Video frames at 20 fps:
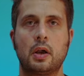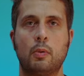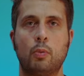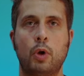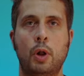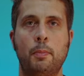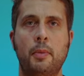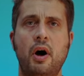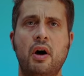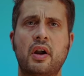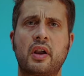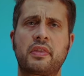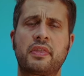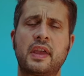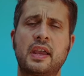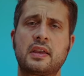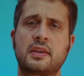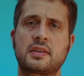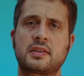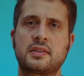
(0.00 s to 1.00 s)
Well, Mark
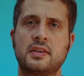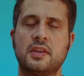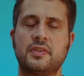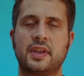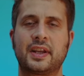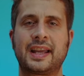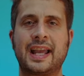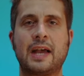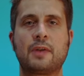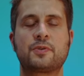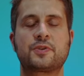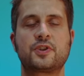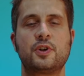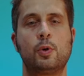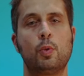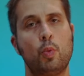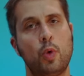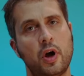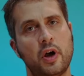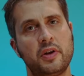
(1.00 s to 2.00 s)
thinks that the
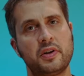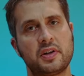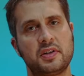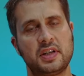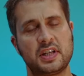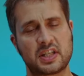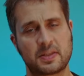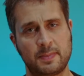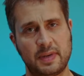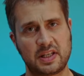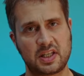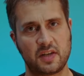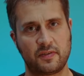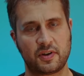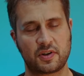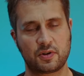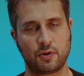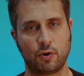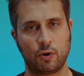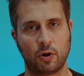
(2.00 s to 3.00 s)
council weren't dismissive
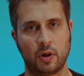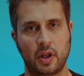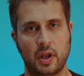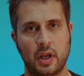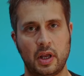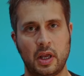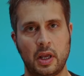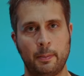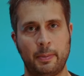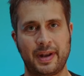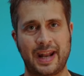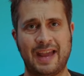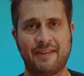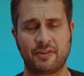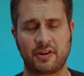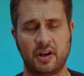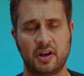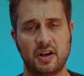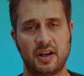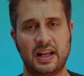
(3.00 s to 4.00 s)
at all, but
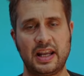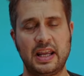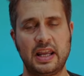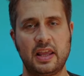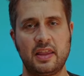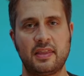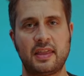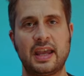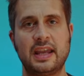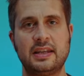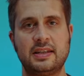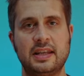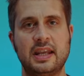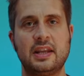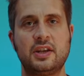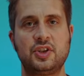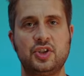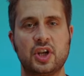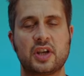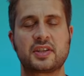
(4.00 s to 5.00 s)
evidently they
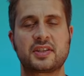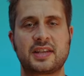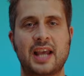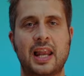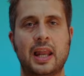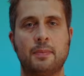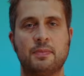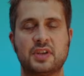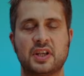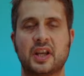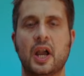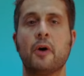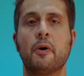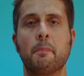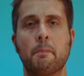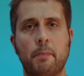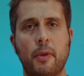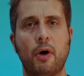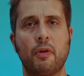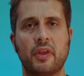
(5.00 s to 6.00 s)
did just tell him to go
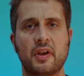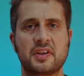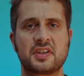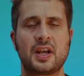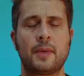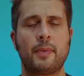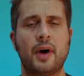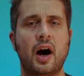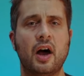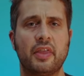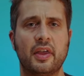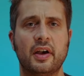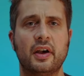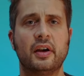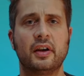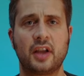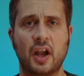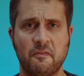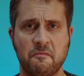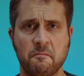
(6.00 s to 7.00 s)
and bother some other
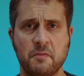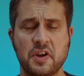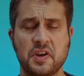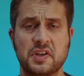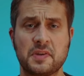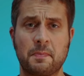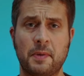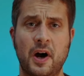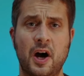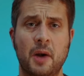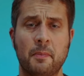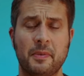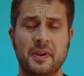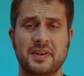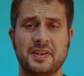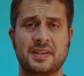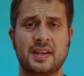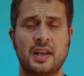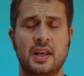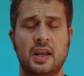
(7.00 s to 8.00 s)
government
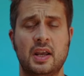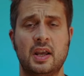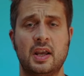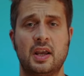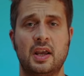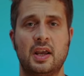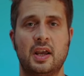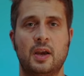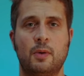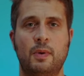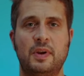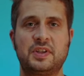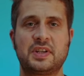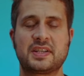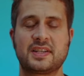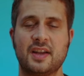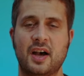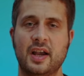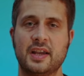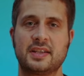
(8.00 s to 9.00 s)
department, which
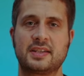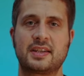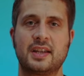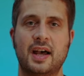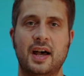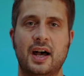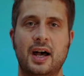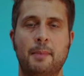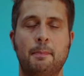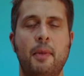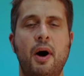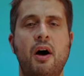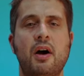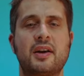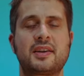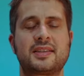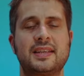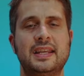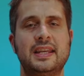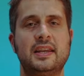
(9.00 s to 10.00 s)
is nice.
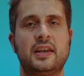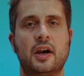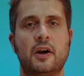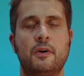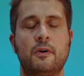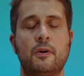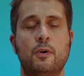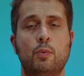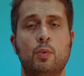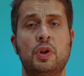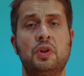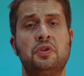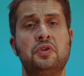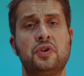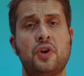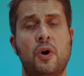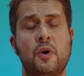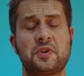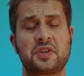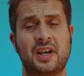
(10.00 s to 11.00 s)
Mark's ego will
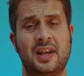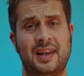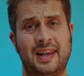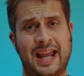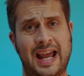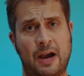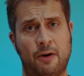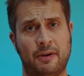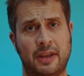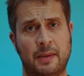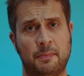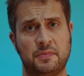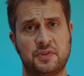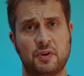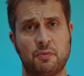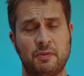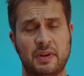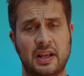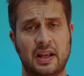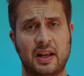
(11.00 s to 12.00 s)
not allow him
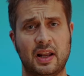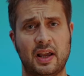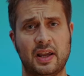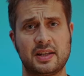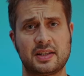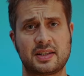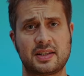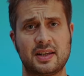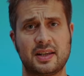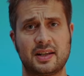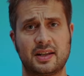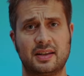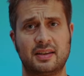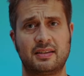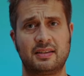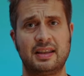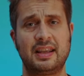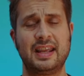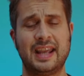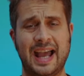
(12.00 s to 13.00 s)
to realise that
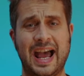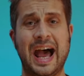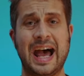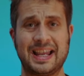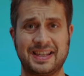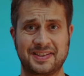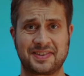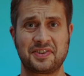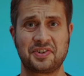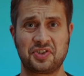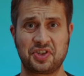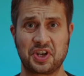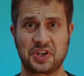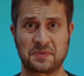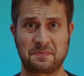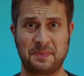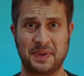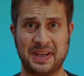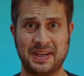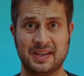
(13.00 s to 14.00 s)
he has
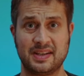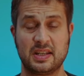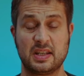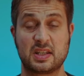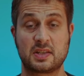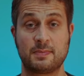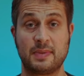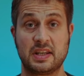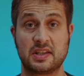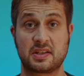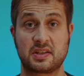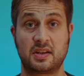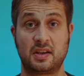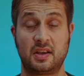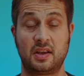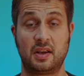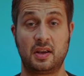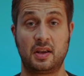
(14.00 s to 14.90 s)
just been dismissed